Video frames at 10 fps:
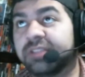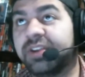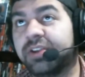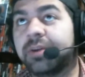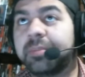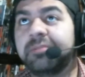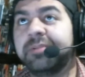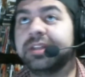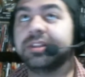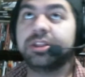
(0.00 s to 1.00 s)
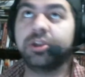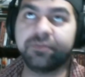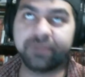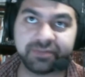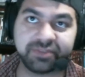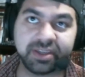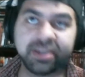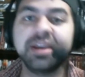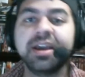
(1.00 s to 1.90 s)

video up when we hit 250.